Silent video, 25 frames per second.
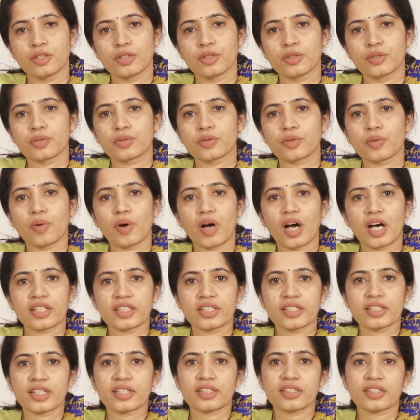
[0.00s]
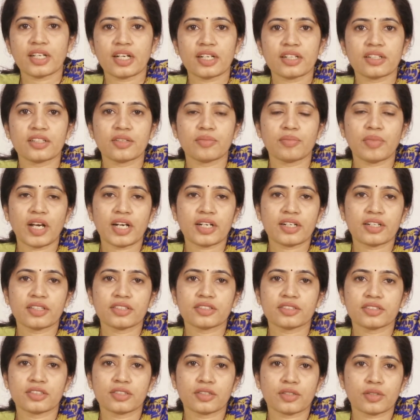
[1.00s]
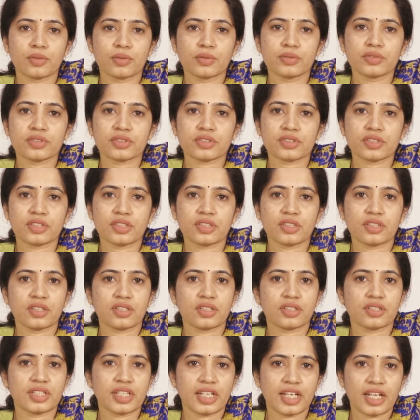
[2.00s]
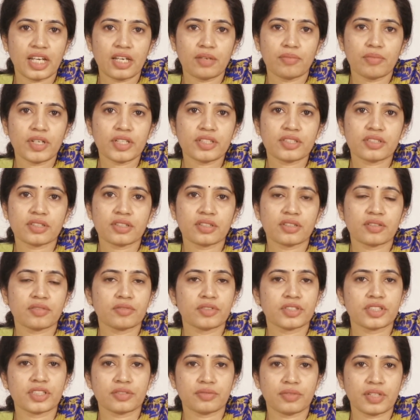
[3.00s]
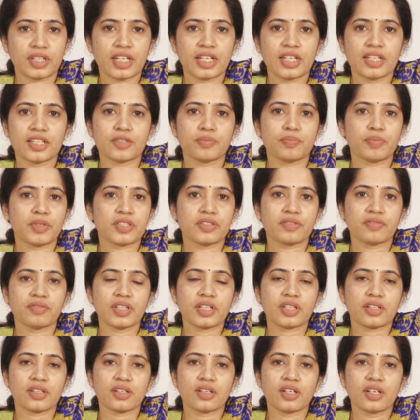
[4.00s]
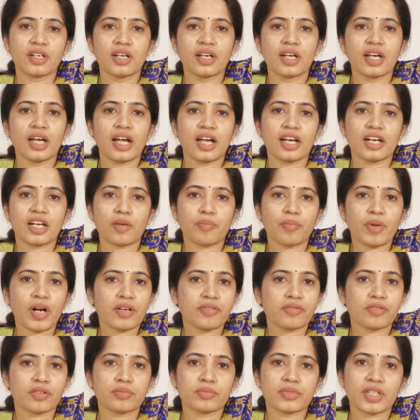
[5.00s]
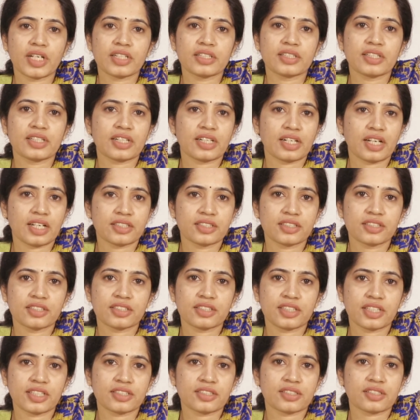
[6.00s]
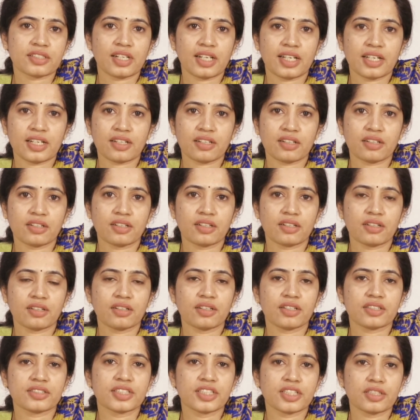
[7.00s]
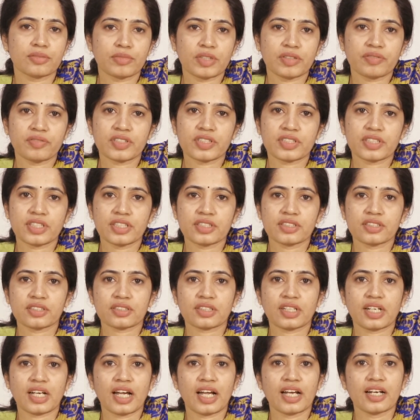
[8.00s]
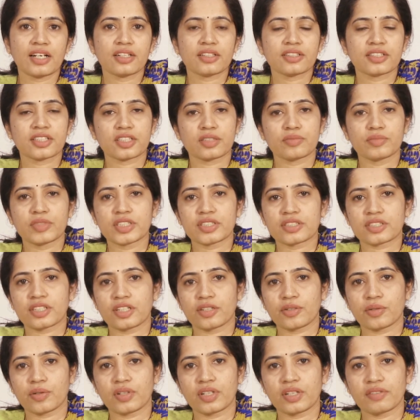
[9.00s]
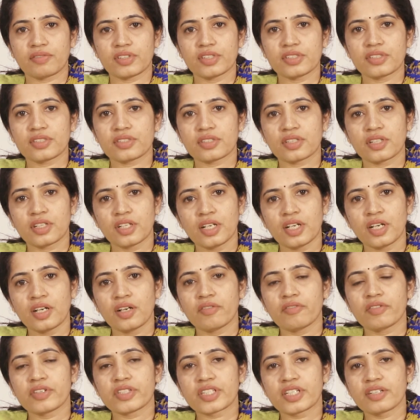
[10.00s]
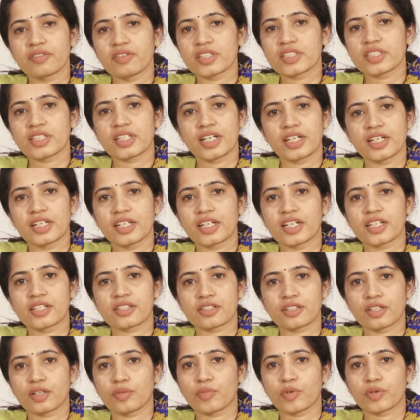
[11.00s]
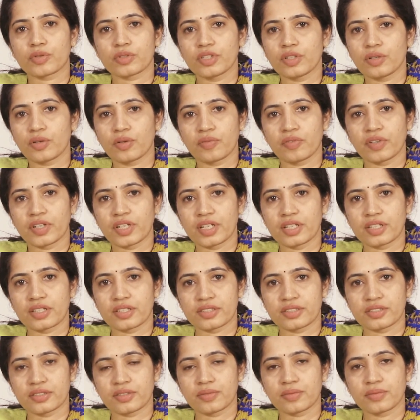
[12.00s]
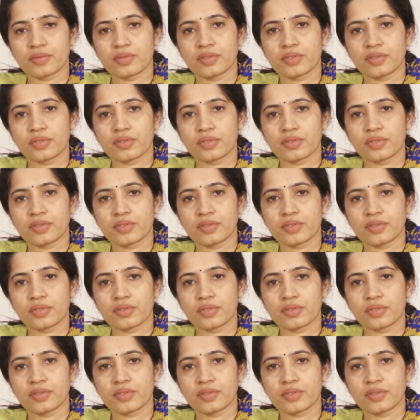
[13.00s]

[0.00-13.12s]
So other than that, the blood test includes the AMH, which is very specific, and apart from that there are other tests like serum FSH and serum estradiol levels, which give us an indication about the ovarian reserve.